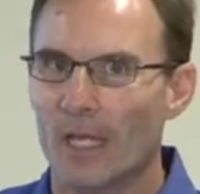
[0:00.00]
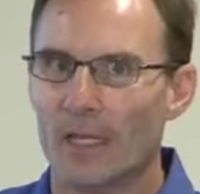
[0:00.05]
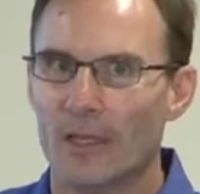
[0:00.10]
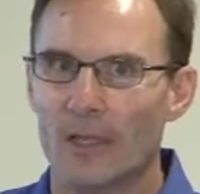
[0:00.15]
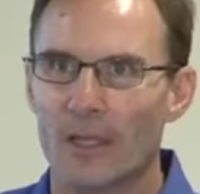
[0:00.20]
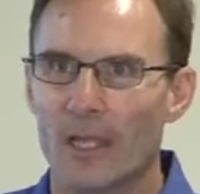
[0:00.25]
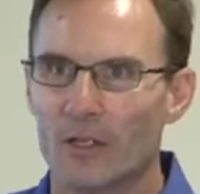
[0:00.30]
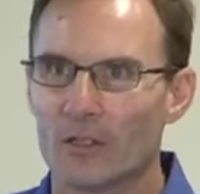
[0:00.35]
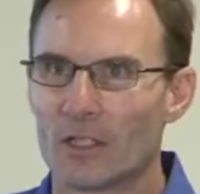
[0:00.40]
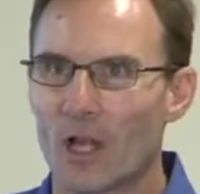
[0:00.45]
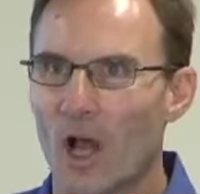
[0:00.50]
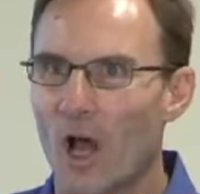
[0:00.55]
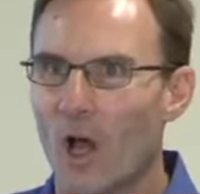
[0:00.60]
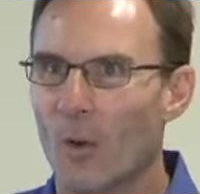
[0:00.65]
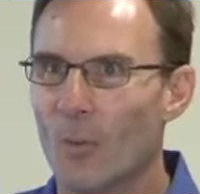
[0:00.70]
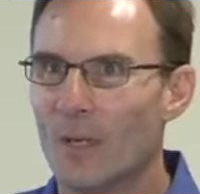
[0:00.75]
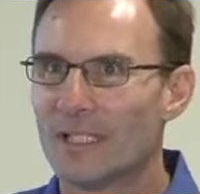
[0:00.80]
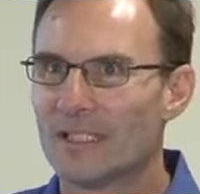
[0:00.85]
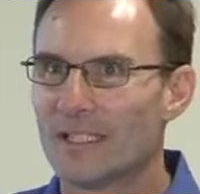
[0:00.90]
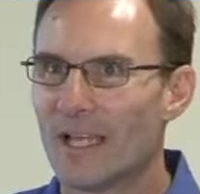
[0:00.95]
There's
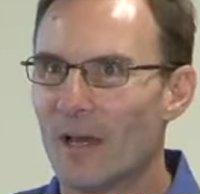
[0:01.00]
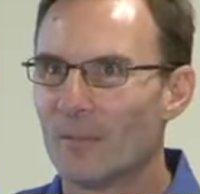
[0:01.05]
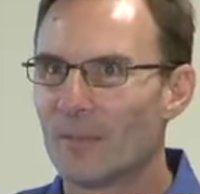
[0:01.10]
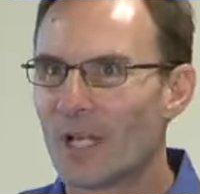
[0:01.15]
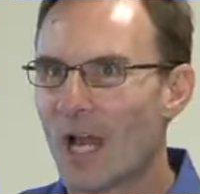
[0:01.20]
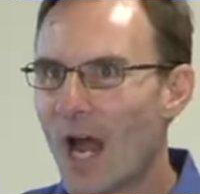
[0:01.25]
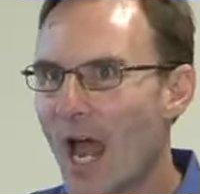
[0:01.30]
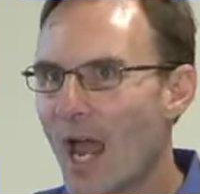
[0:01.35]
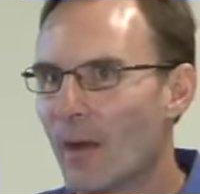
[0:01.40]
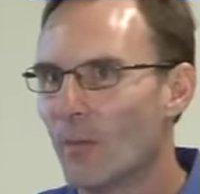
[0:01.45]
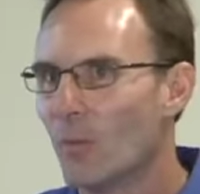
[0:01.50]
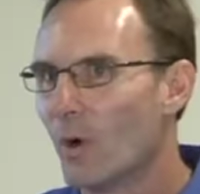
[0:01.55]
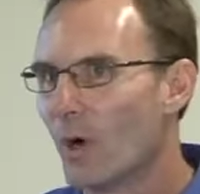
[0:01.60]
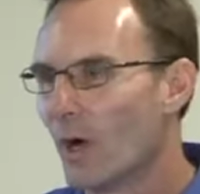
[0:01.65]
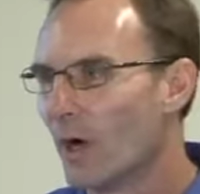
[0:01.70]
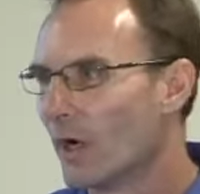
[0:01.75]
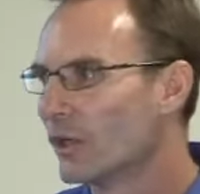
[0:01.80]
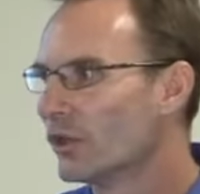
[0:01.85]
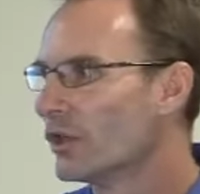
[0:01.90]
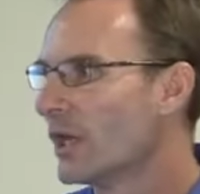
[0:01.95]
always some time
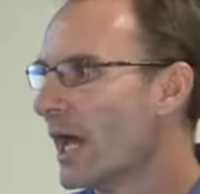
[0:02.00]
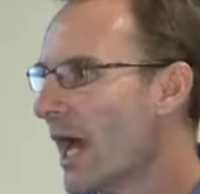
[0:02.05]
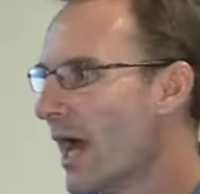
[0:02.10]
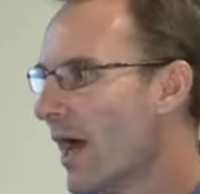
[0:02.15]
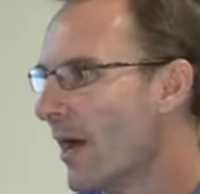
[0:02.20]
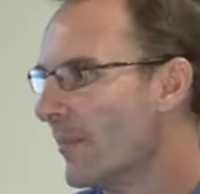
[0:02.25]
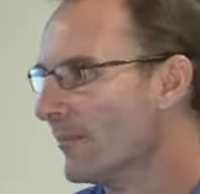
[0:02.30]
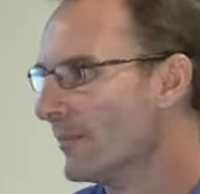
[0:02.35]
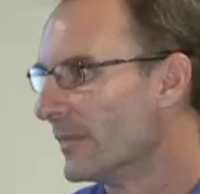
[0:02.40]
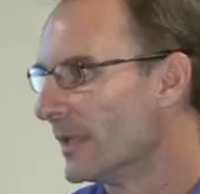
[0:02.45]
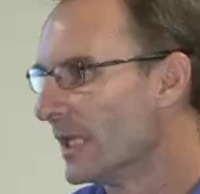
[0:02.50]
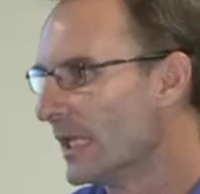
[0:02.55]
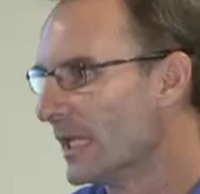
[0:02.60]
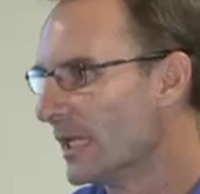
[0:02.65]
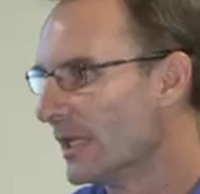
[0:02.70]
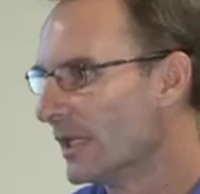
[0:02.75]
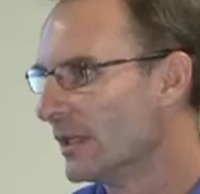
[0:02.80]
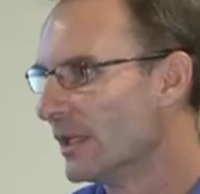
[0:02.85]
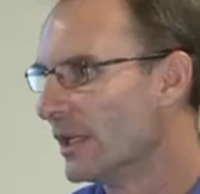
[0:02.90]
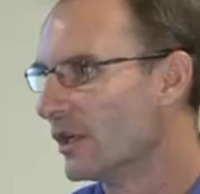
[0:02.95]
where
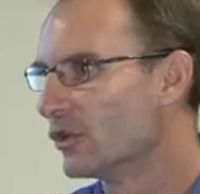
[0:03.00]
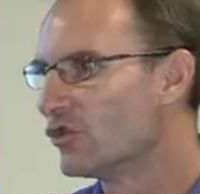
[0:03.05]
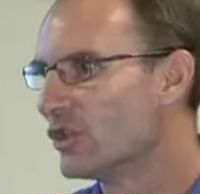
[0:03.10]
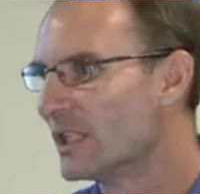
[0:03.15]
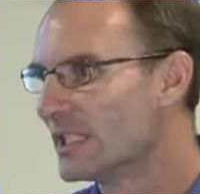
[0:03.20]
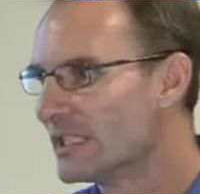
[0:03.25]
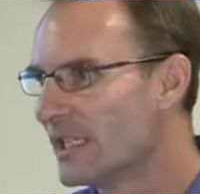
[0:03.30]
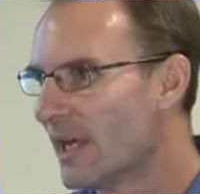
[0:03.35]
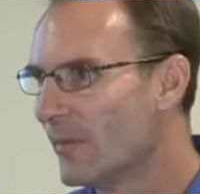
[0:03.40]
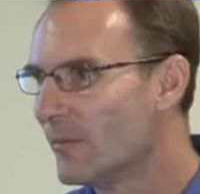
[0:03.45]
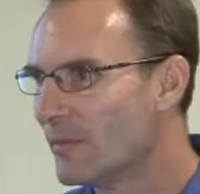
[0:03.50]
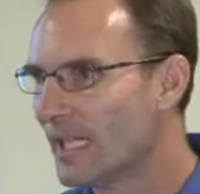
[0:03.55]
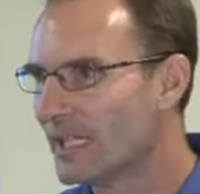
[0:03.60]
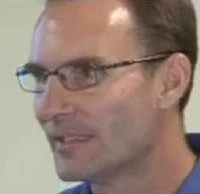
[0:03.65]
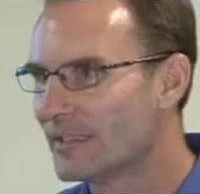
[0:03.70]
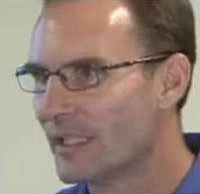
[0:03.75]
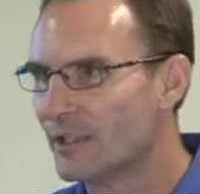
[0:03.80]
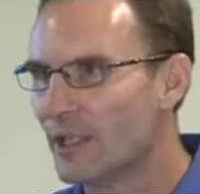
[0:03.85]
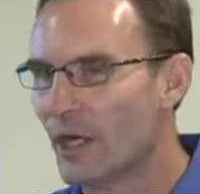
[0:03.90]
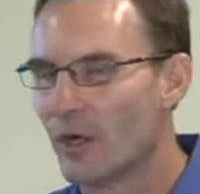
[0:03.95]
there's just some
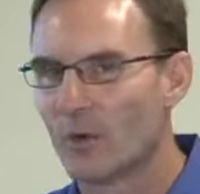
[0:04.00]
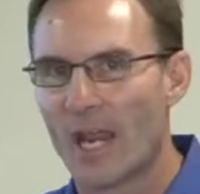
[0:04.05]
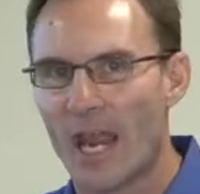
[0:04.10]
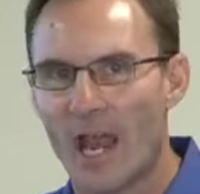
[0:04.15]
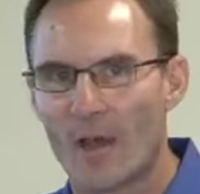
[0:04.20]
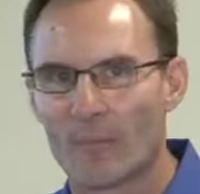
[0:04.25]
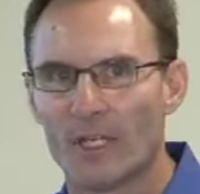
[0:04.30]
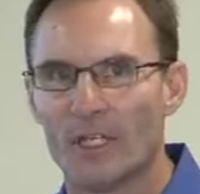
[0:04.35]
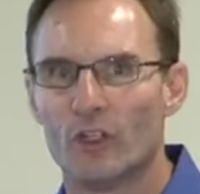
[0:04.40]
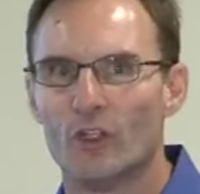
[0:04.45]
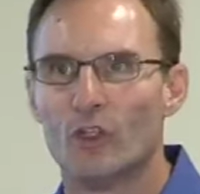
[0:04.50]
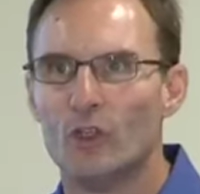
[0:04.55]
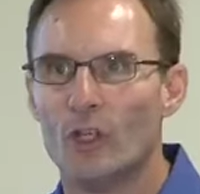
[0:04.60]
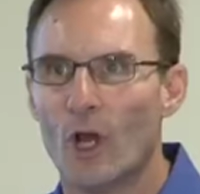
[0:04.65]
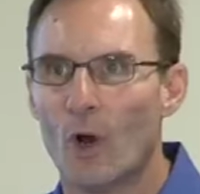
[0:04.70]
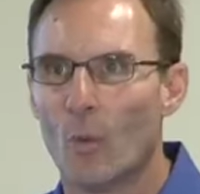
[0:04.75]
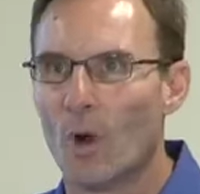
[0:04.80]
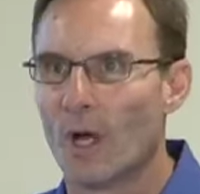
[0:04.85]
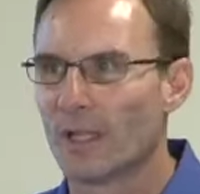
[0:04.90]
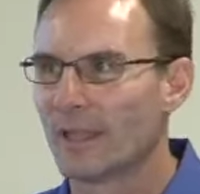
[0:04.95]
things that don't happen, and you
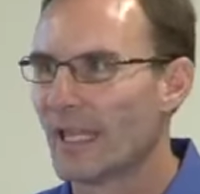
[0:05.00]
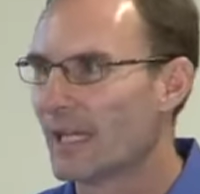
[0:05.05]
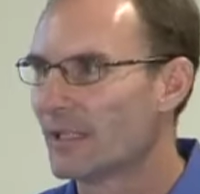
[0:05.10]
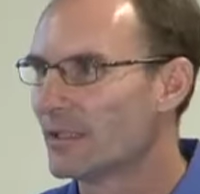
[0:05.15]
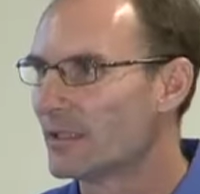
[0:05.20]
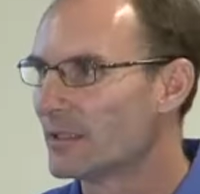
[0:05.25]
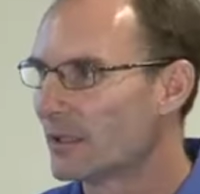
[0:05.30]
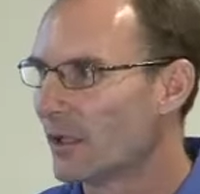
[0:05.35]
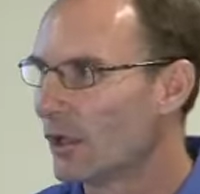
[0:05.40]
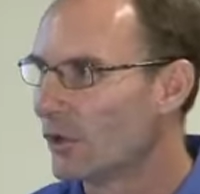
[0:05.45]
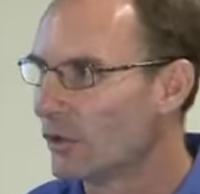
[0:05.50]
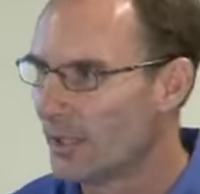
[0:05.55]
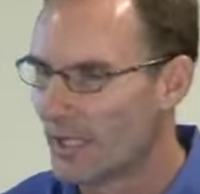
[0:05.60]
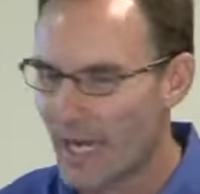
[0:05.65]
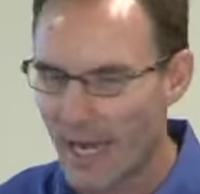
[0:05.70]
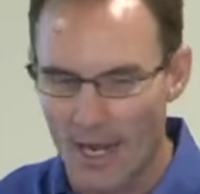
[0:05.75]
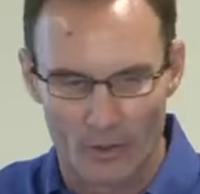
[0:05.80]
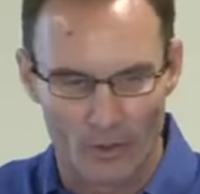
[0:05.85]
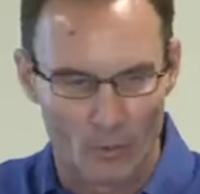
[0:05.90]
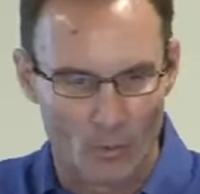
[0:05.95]
don't want that to slow you
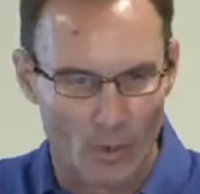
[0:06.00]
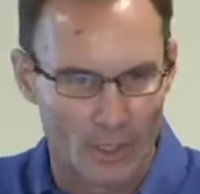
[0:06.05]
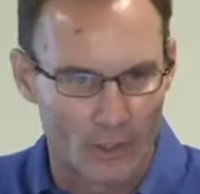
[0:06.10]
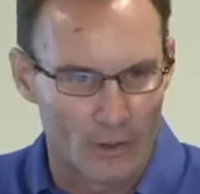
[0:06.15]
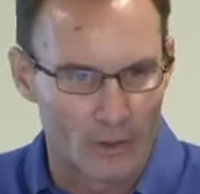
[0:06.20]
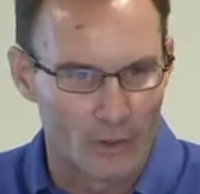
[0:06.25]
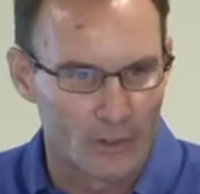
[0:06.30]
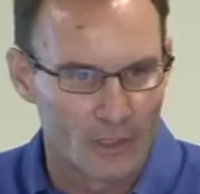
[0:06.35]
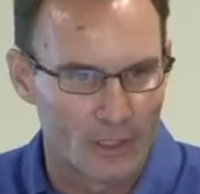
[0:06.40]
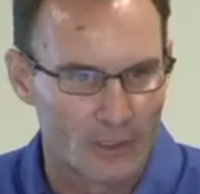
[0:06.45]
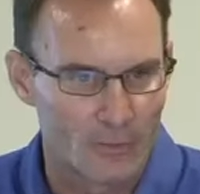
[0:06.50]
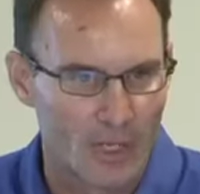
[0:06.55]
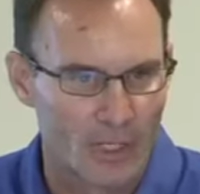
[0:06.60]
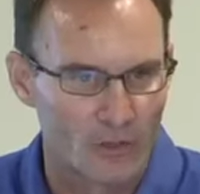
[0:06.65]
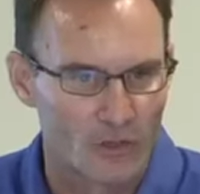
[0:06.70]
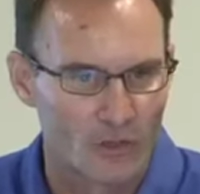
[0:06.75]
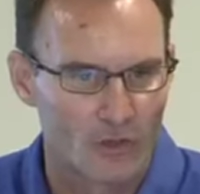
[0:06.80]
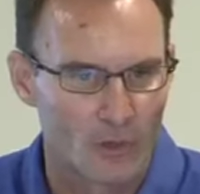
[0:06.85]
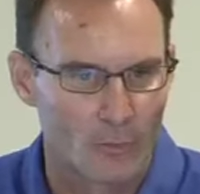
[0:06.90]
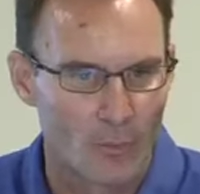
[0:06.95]
down. You want to use as
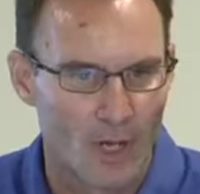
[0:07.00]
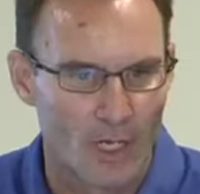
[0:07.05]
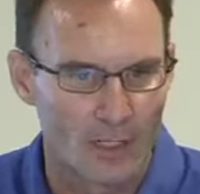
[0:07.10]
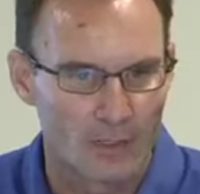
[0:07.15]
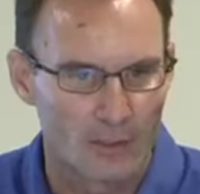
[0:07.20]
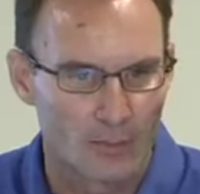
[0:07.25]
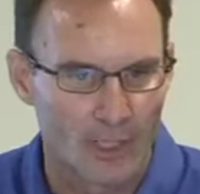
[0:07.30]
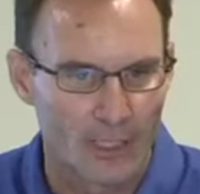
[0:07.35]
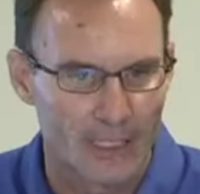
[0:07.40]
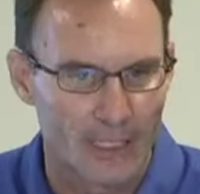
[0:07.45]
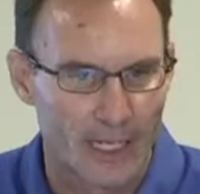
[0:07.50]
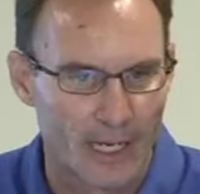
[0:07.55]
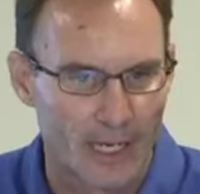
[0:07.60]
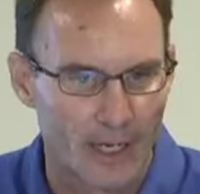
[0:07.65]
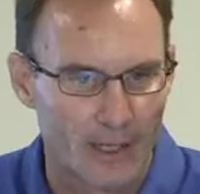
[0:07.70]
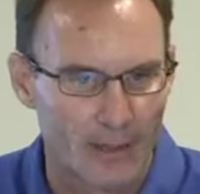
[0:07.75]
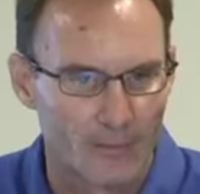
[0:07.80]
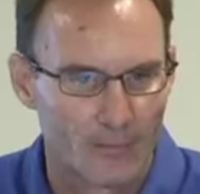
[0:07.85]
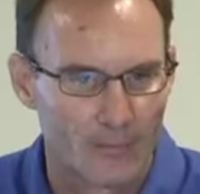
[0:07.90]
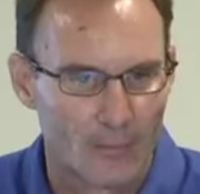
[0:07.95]
much as you possibly
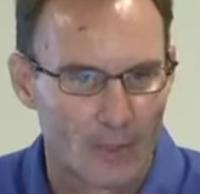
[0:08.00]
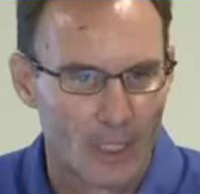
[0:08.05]
can.